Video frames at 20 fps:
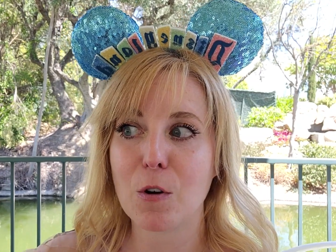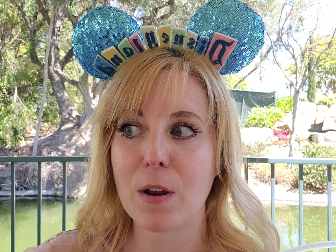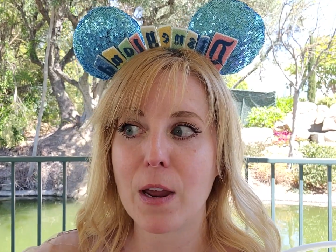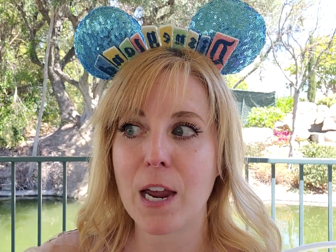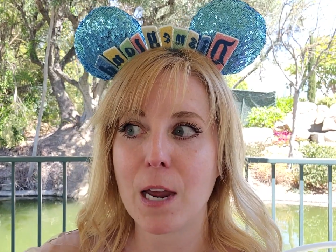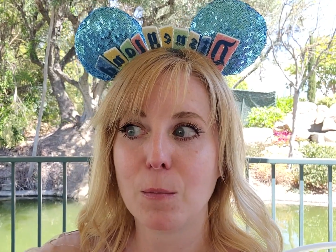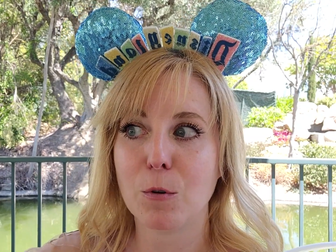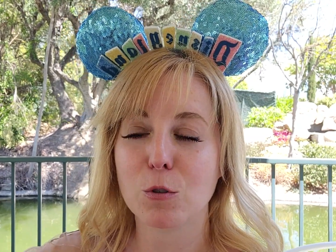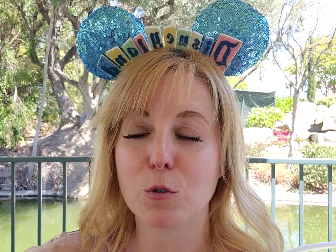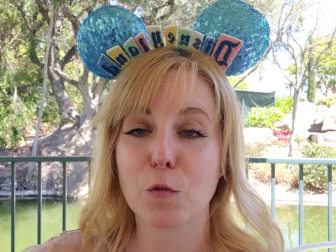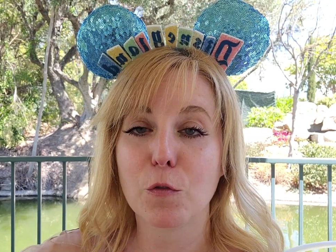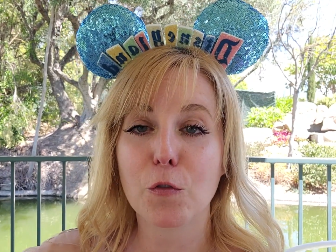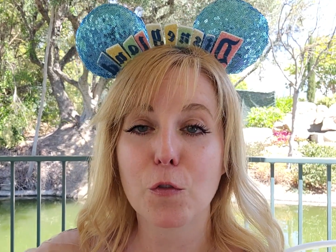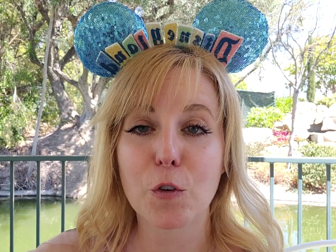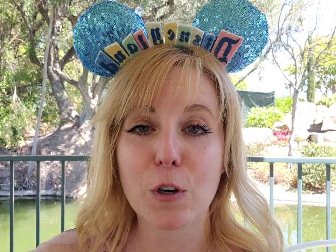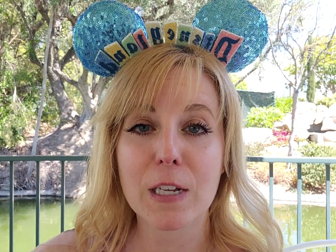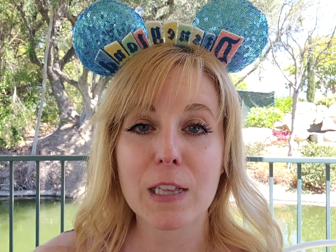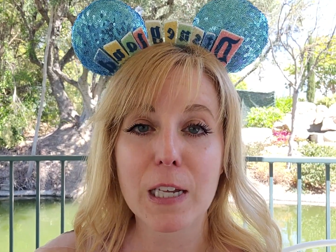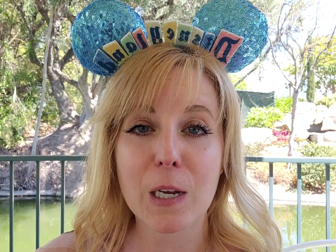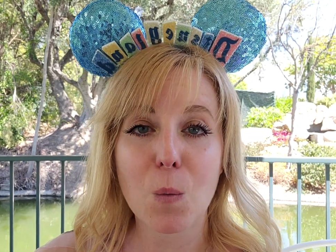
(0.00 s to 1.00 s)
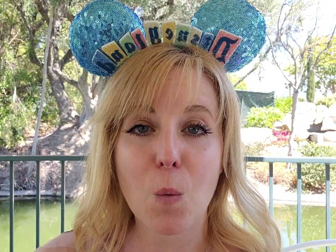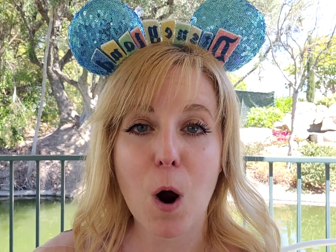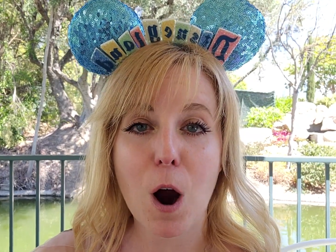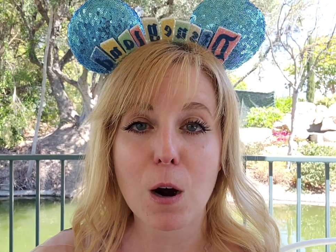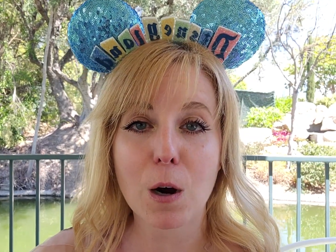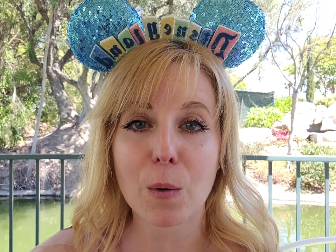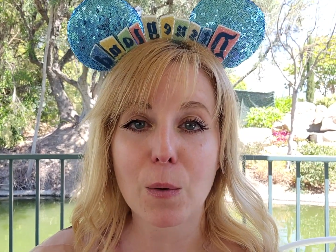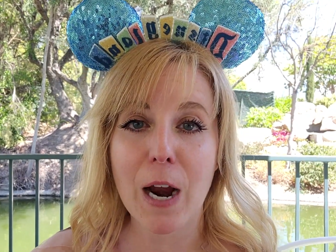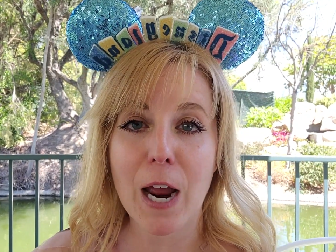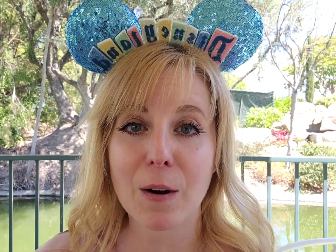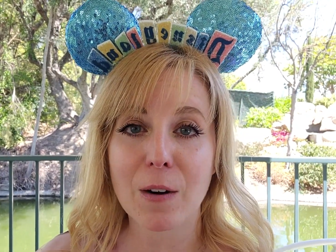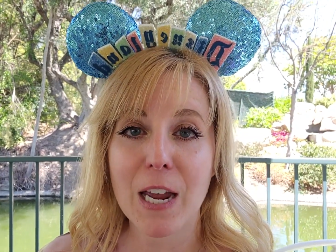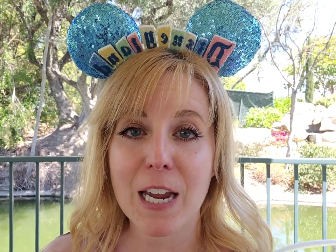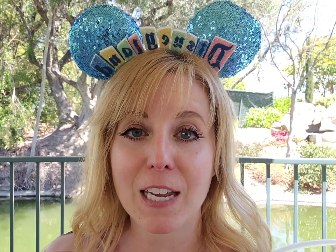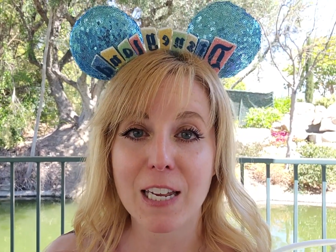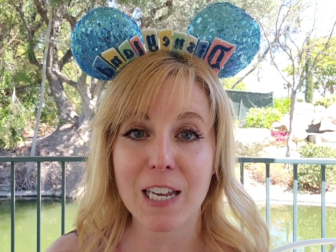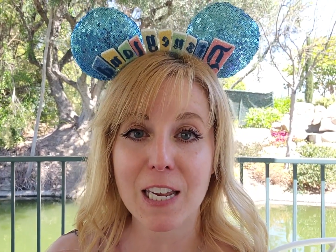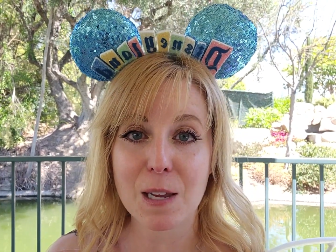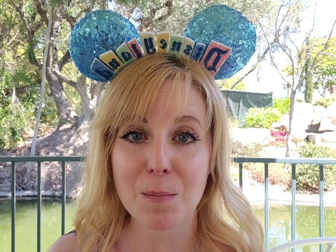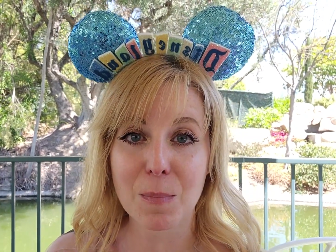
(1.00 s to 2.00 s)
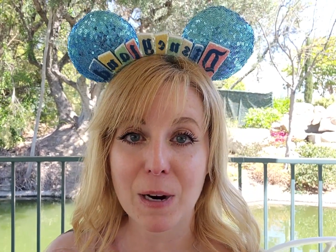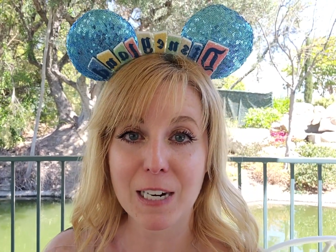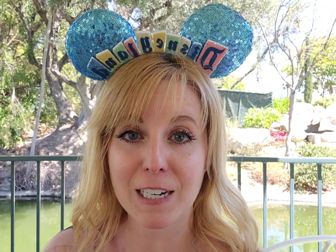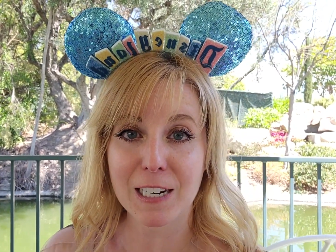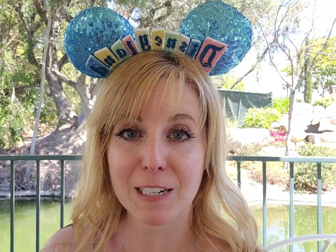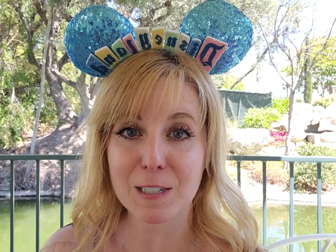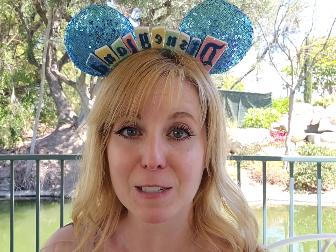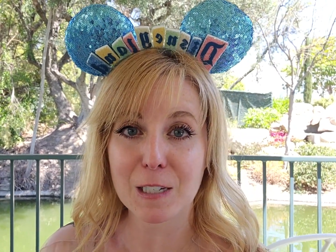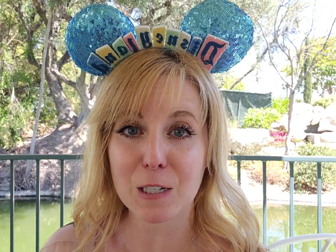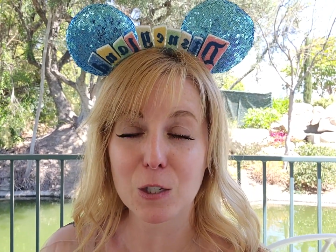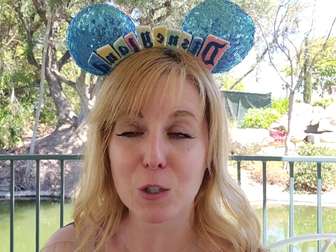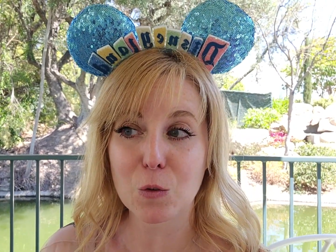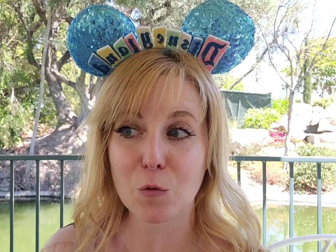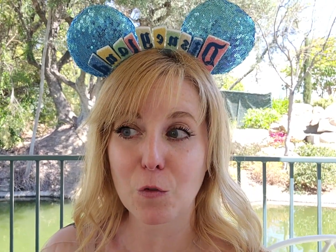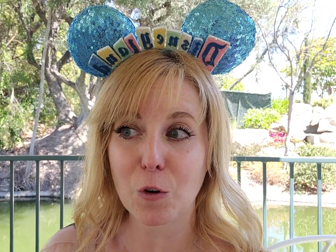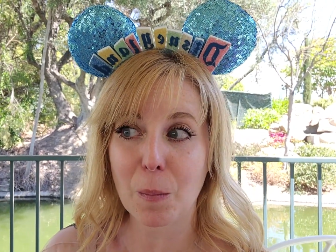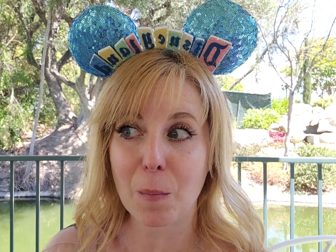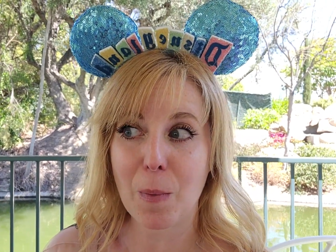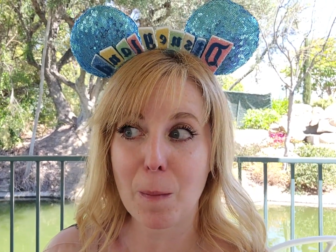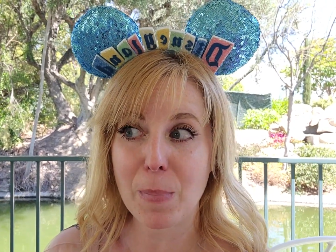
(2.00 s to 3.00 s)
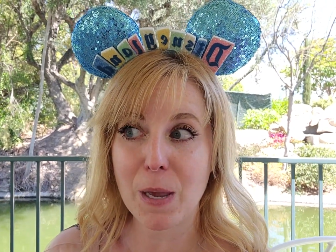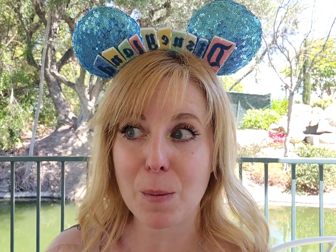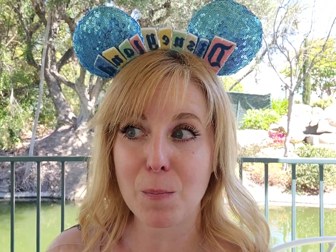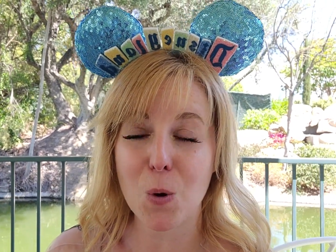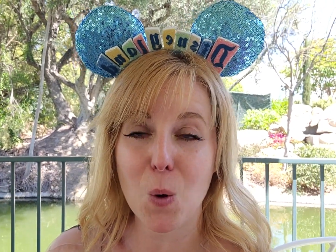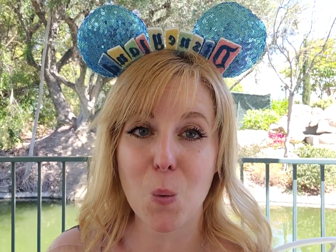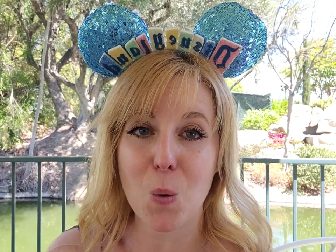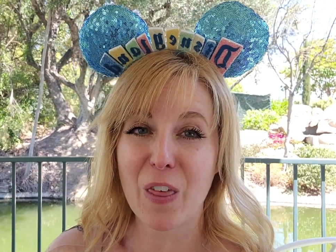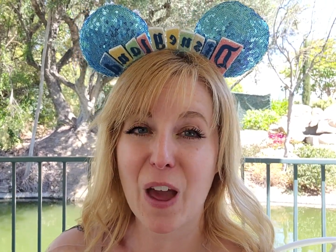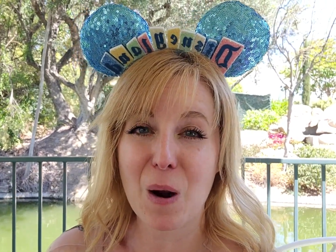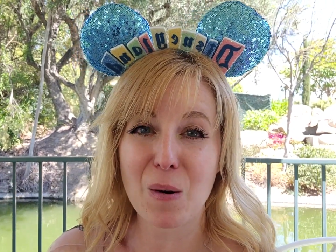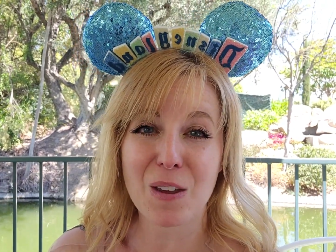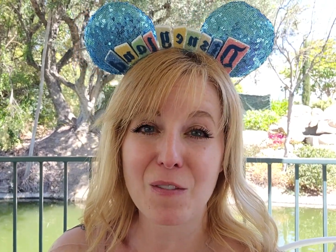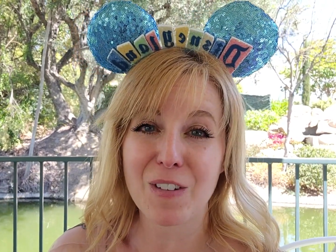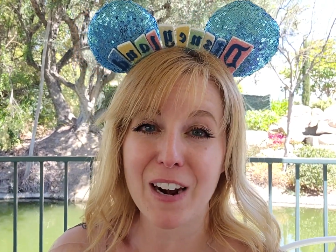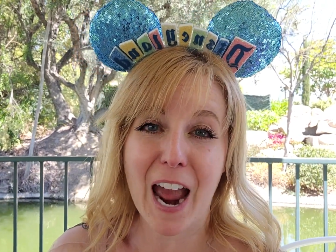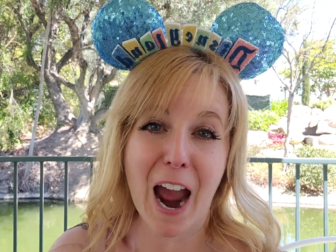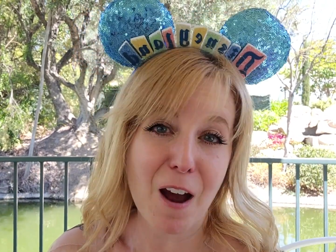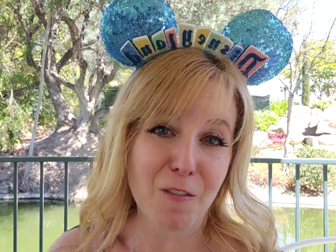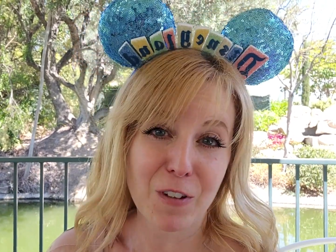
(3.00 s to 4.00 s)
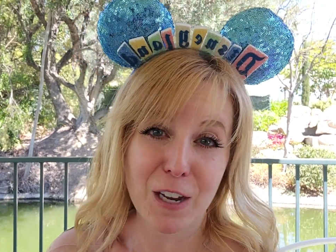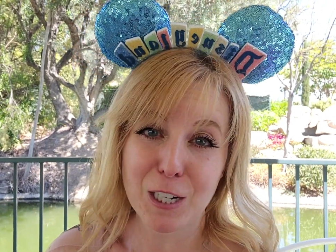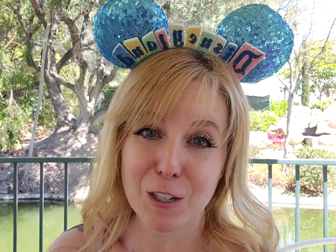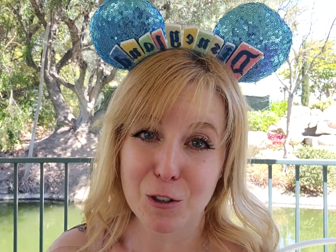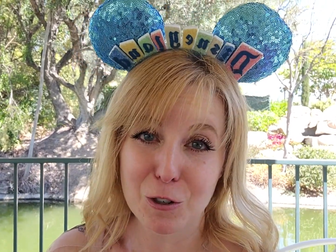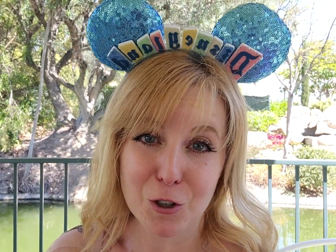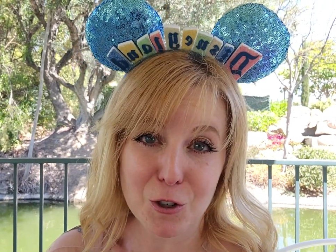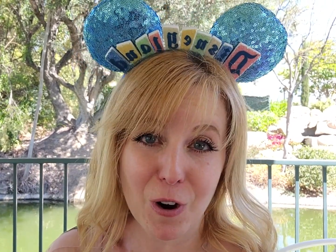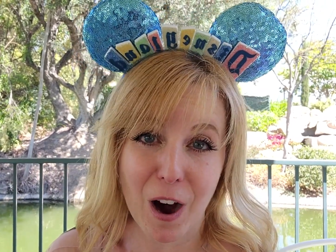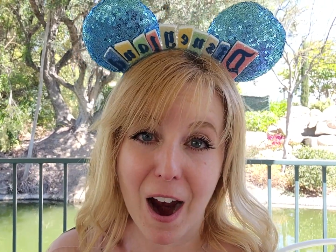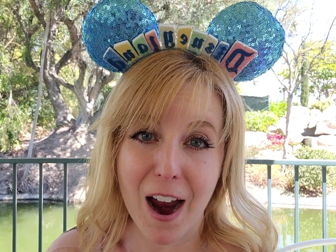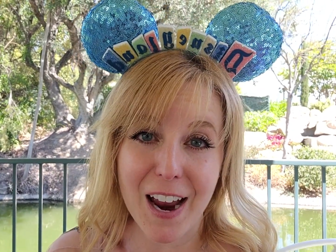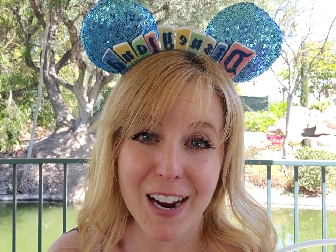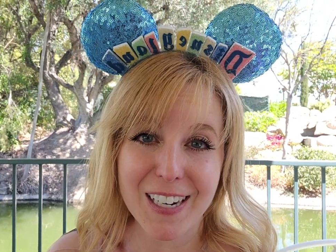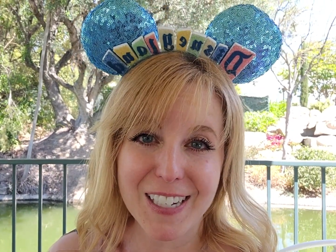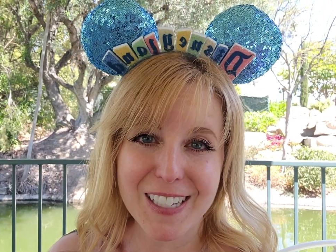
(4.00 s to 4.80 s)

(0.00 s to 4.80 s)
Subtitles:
able to freely walk around and keep my distance from people without even having to try.